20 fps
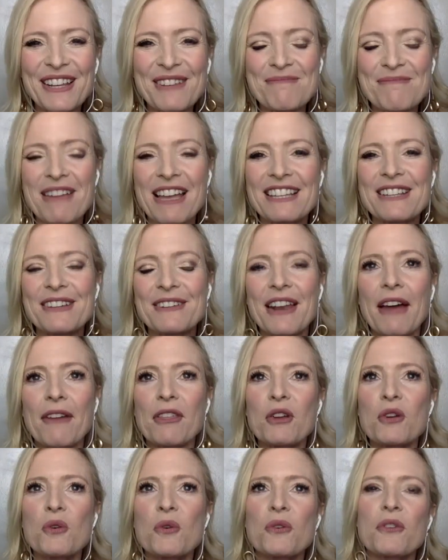menu. Now, the
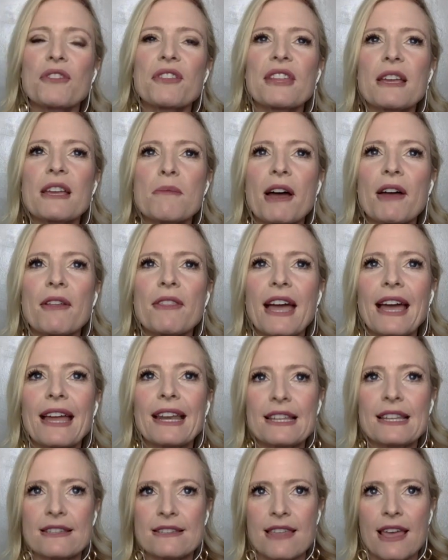cool thing about that
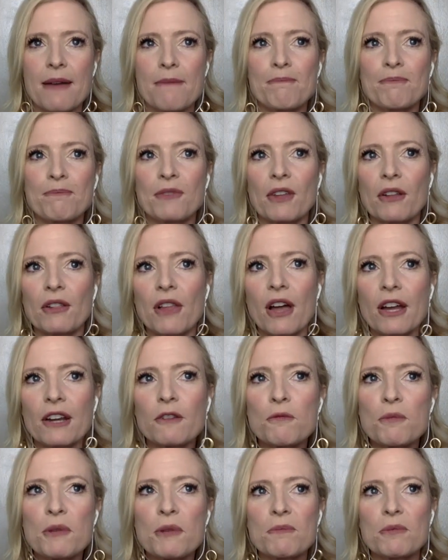is that a lot
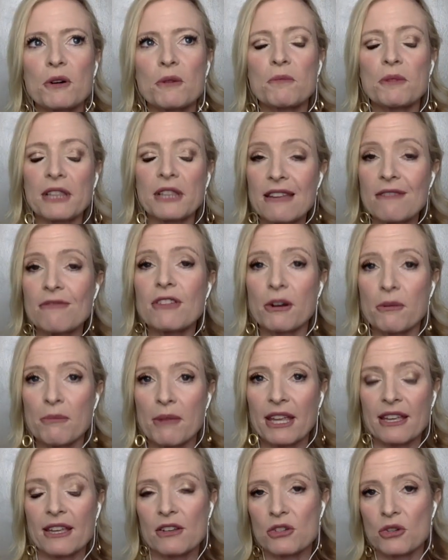of people believe they're
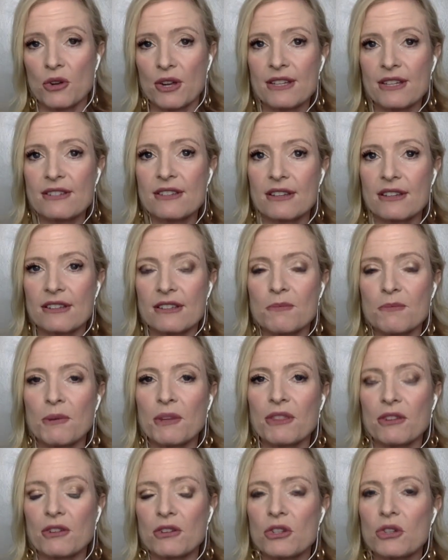making choices, but
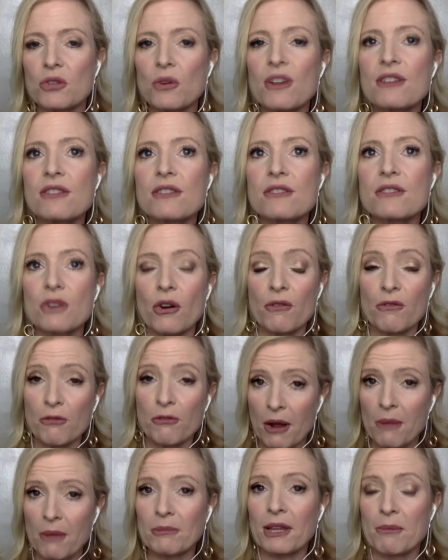their choices are
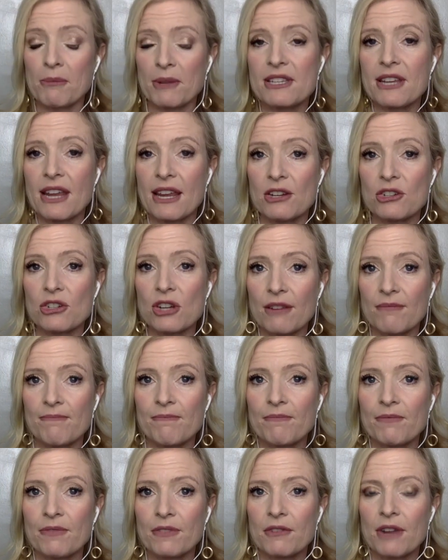from limitation,
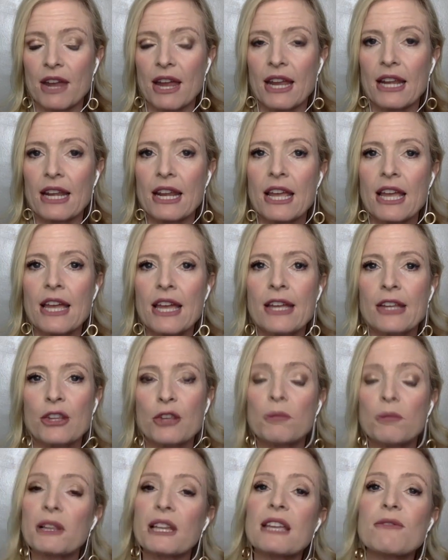right? You
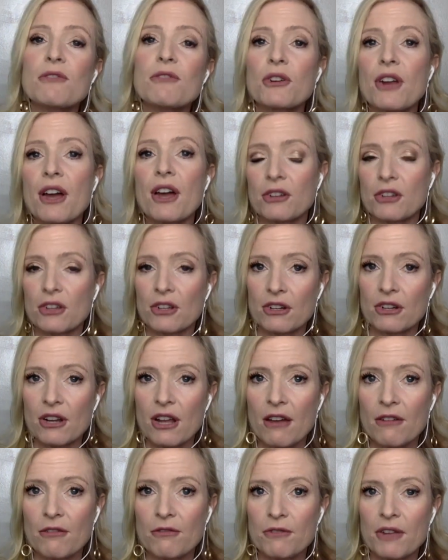believe you're not good
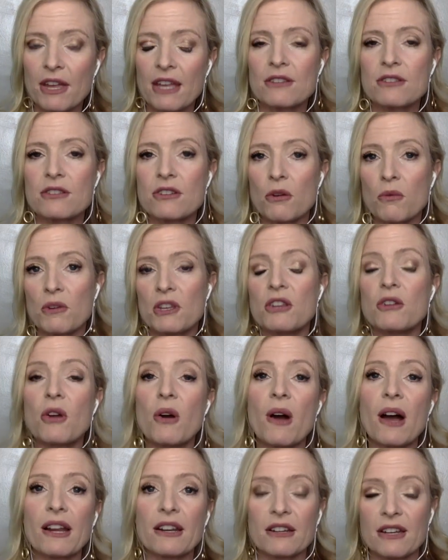enough, and so when you go
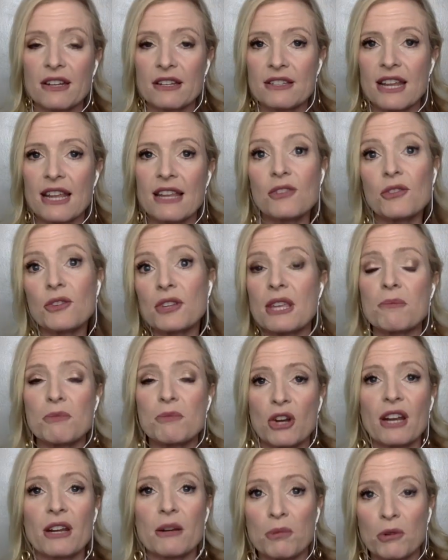out on a date, you keep
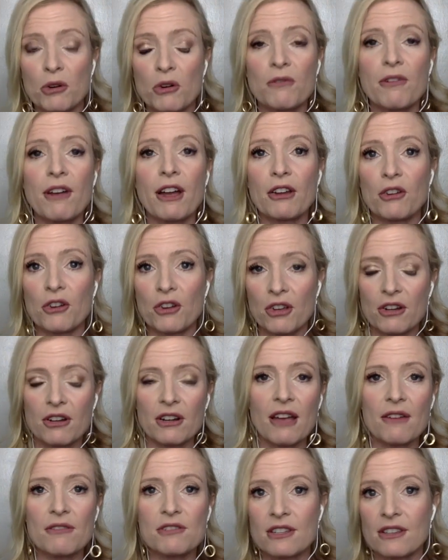trying to prove how you're good
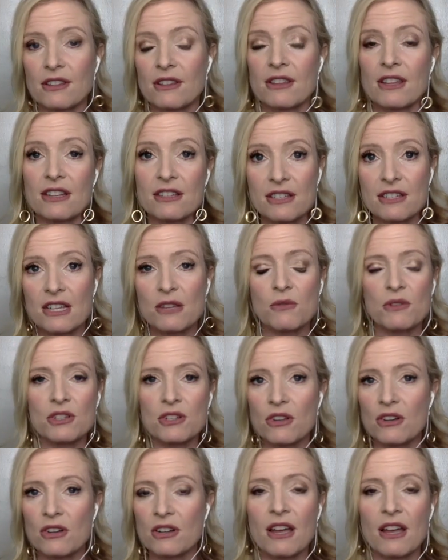enough so that they see you as
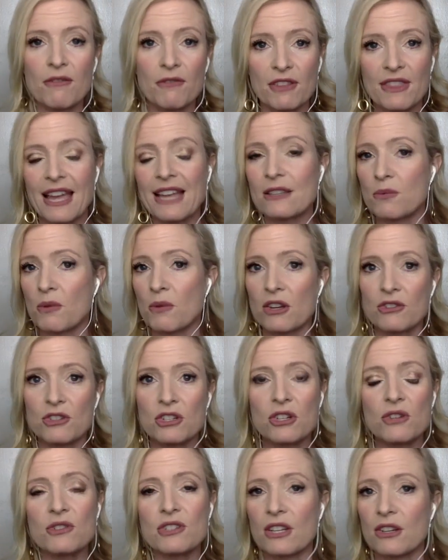good enough, and that's what you're
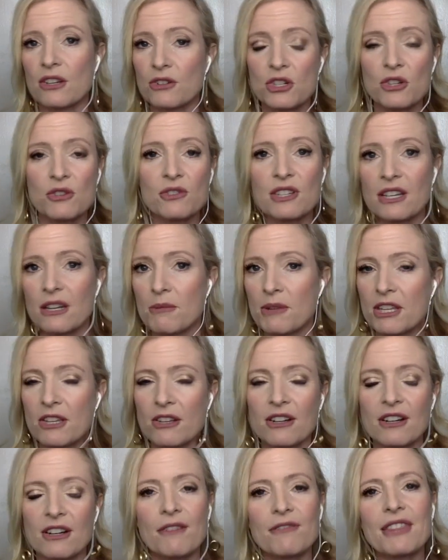choosing. You're choosing to be good
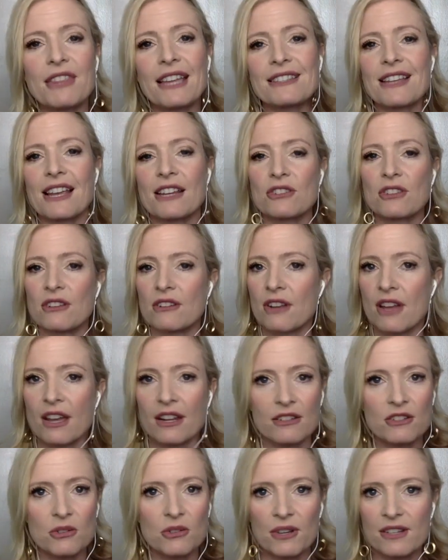enough. That's actually not a
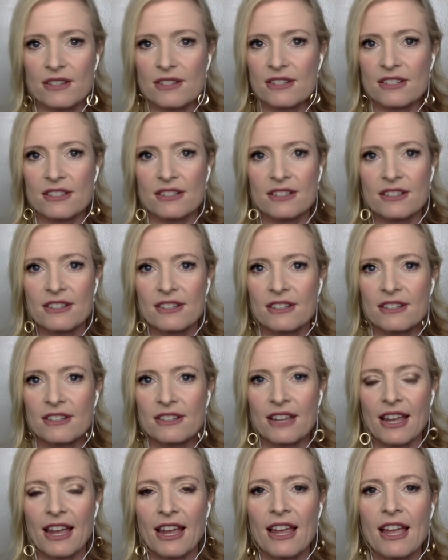choice,
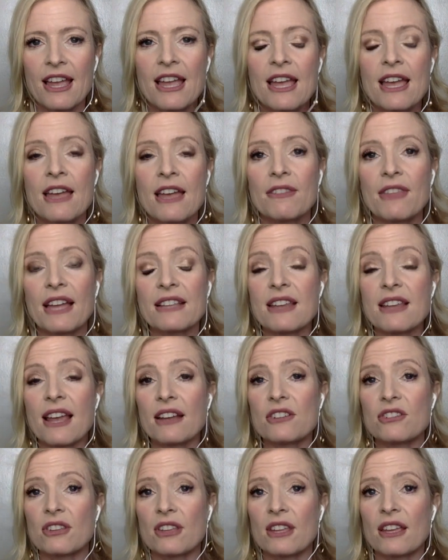okay? That's
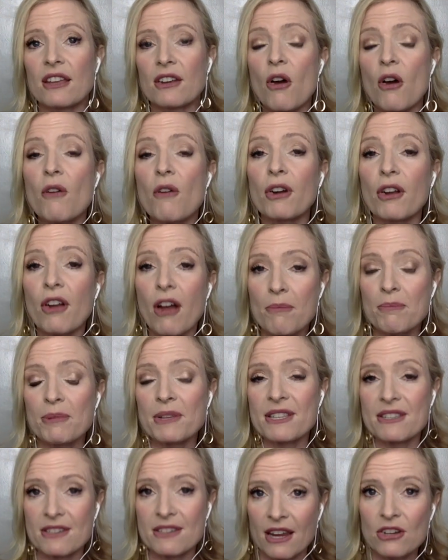actually an
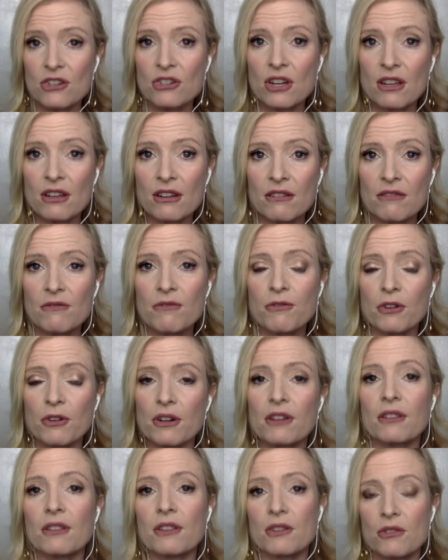overcompensation for an
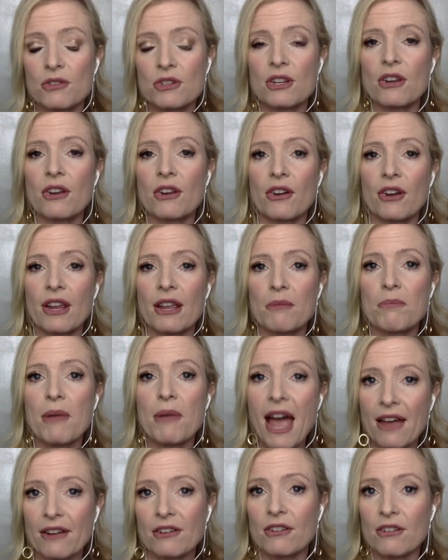illusionary
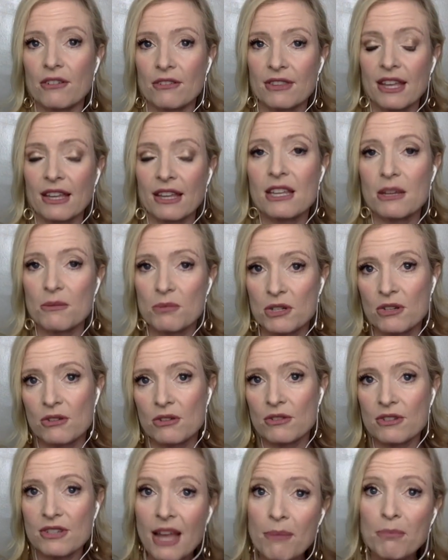pattern that keeps you
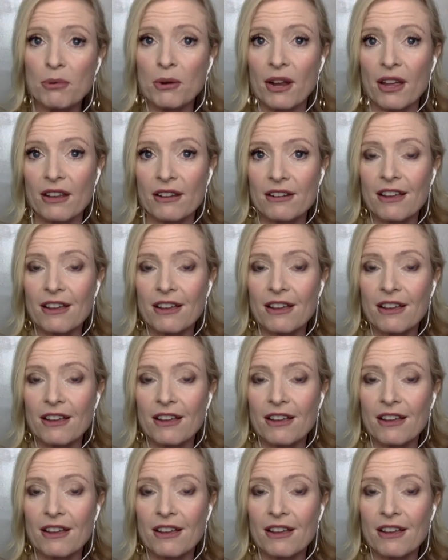separate